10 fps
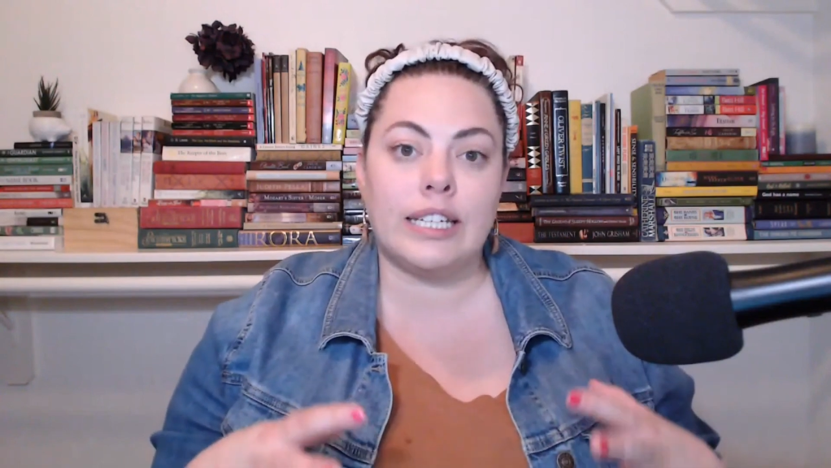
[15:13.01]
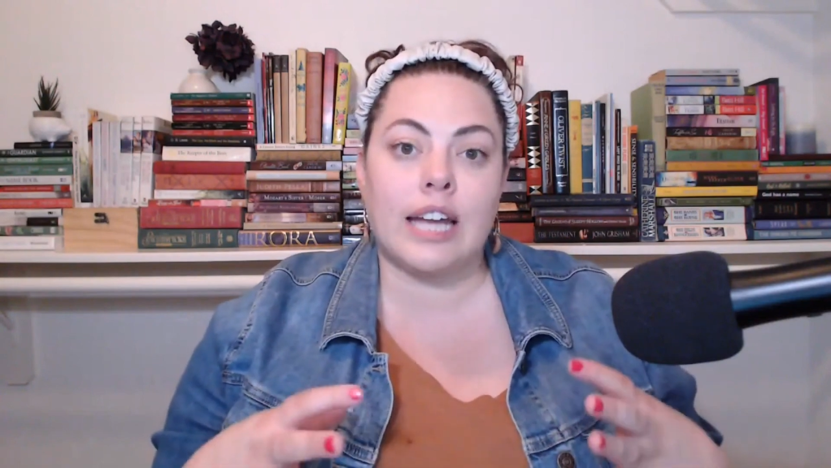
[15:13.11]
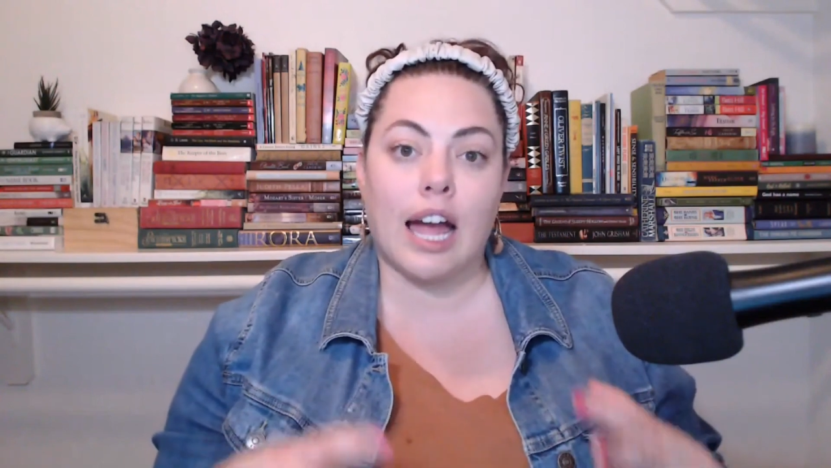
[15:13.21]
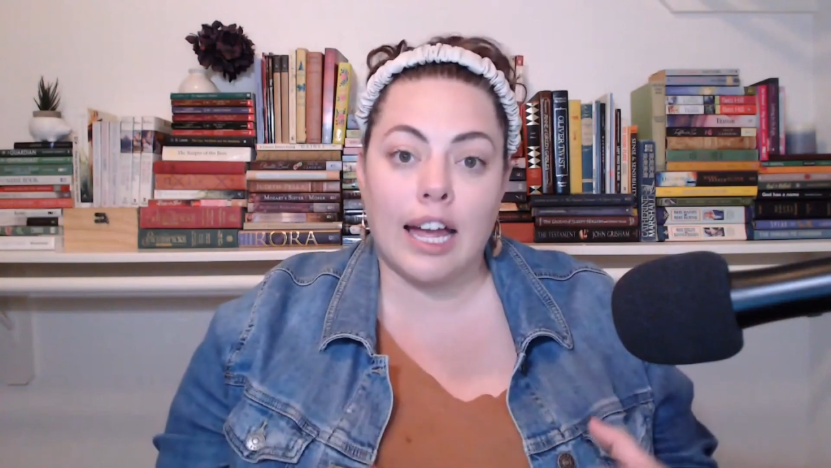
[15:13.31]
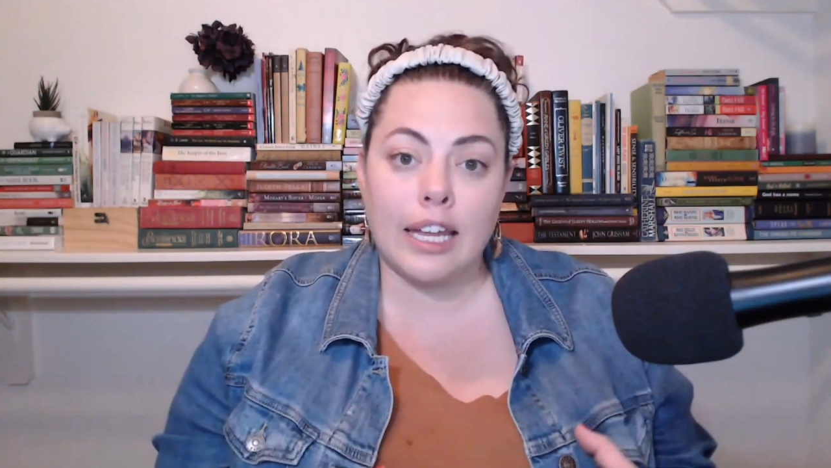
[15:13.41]

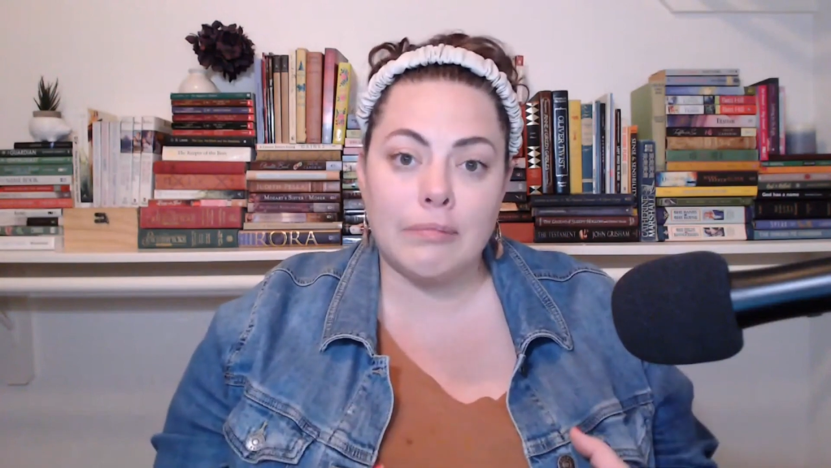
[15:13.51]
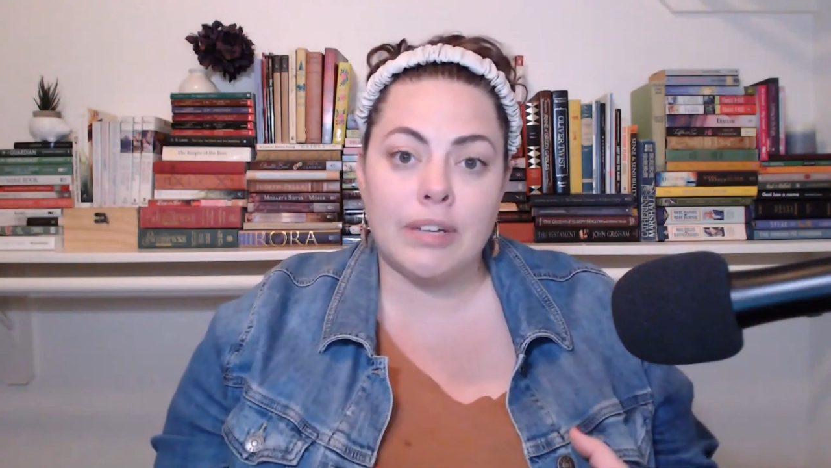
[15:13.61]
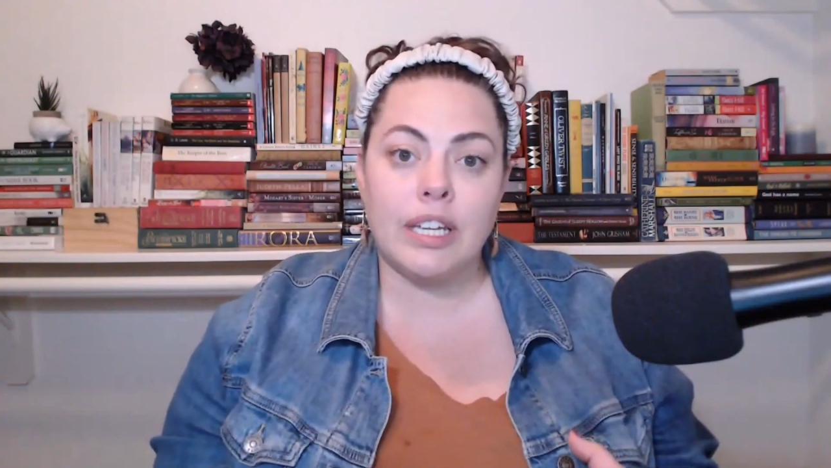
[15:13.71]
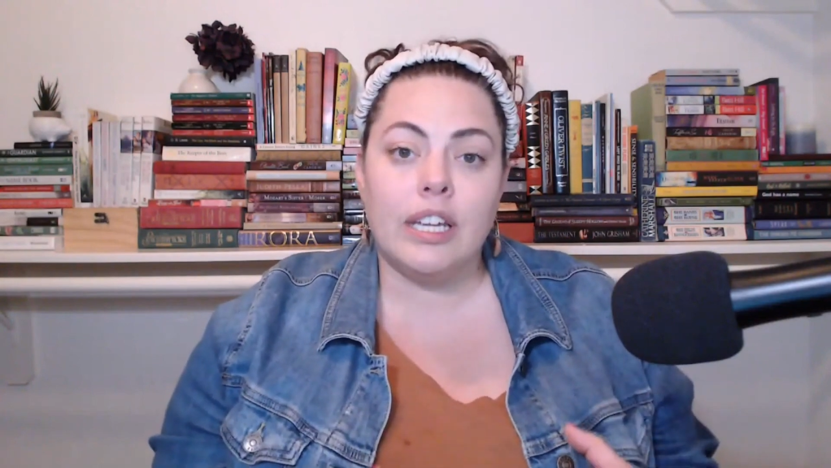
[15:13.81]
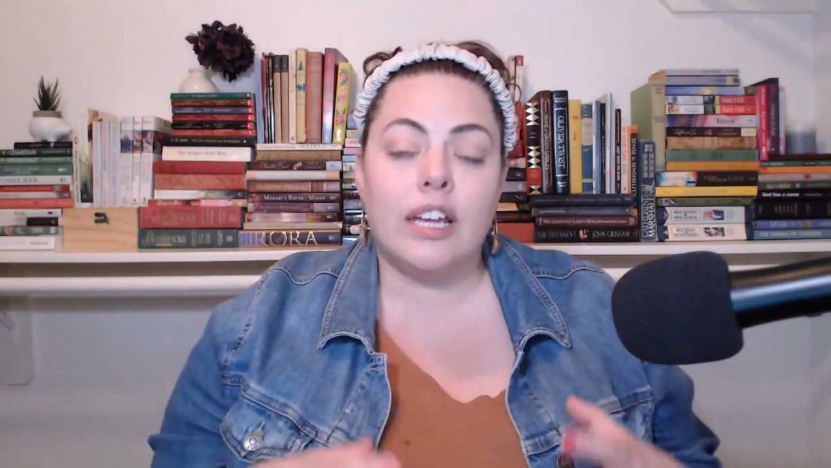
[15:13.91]
time
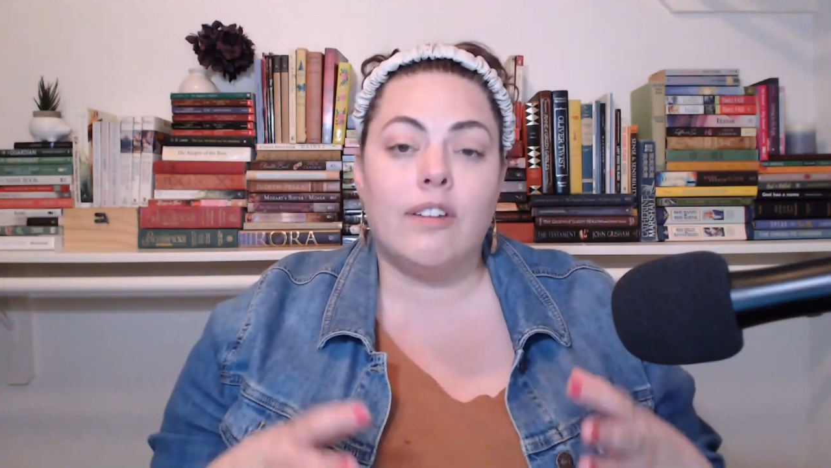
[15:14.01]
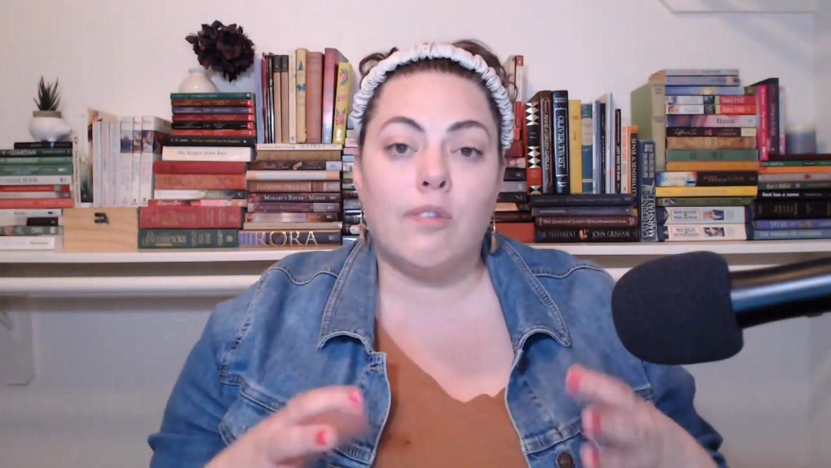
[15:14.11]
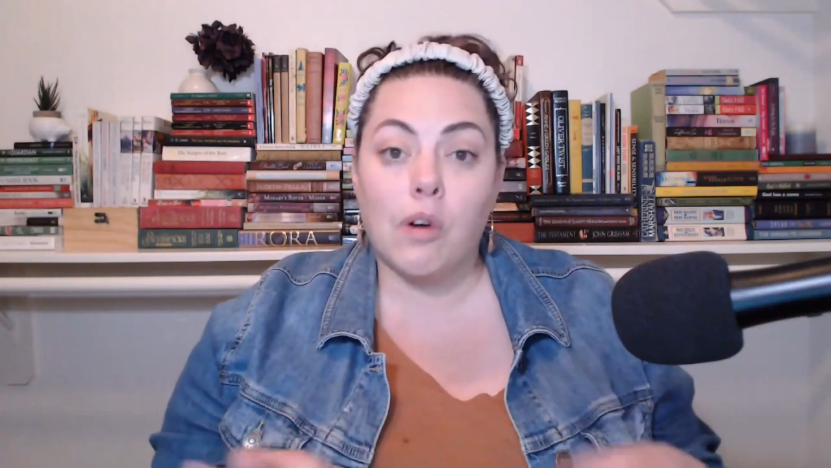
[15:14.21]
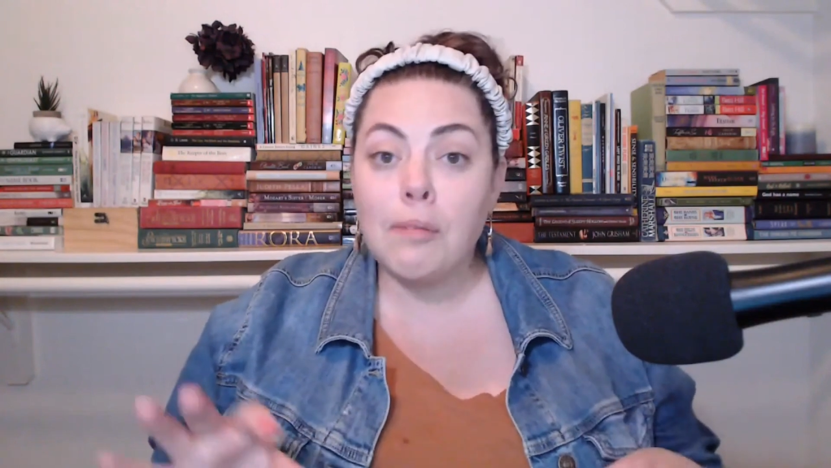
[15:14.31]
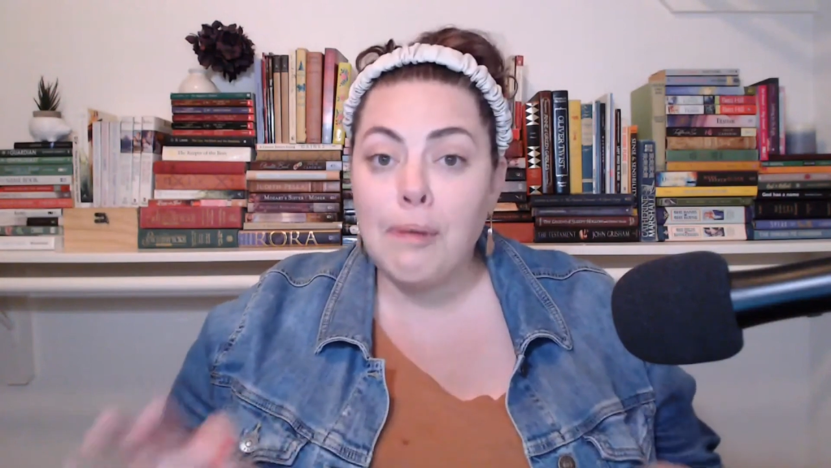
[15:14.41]

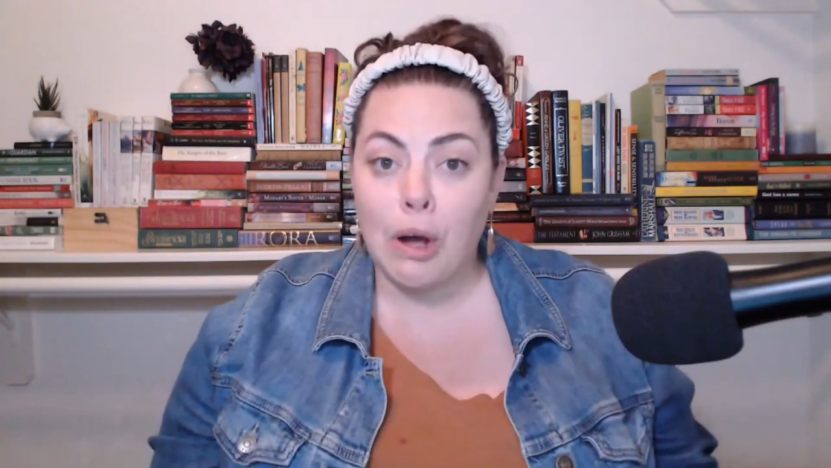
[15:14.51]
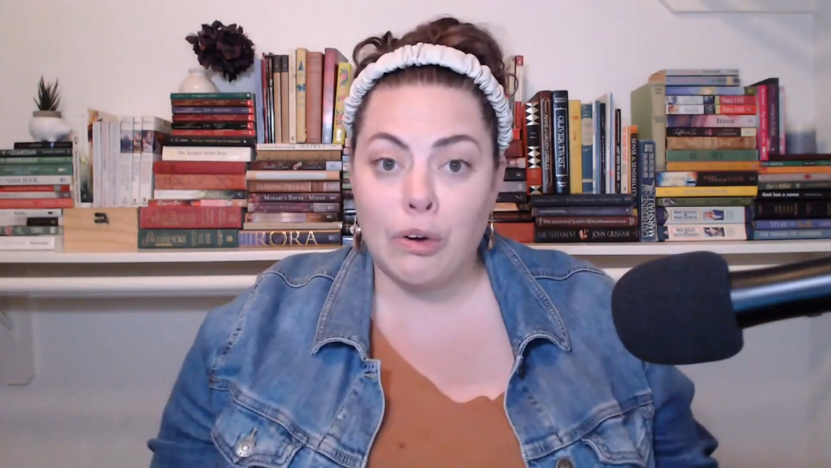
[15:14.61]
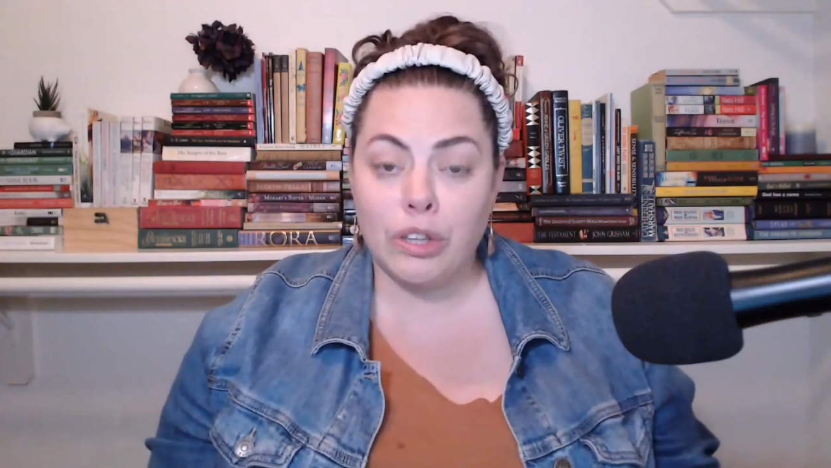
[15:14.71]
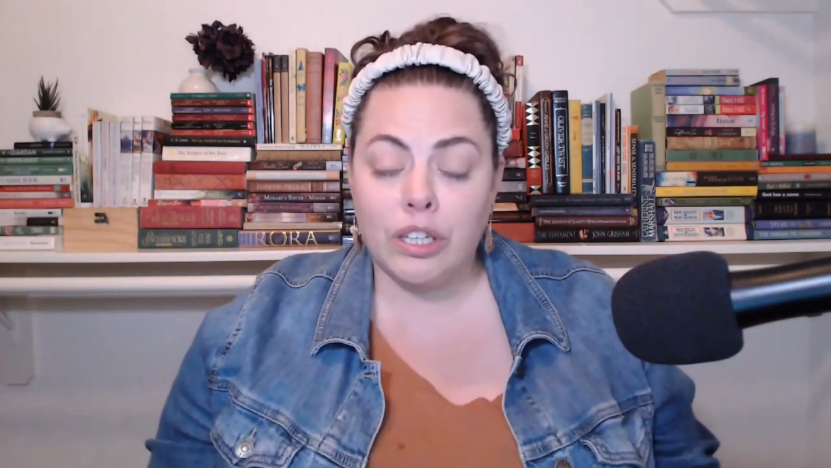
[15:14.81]
for both,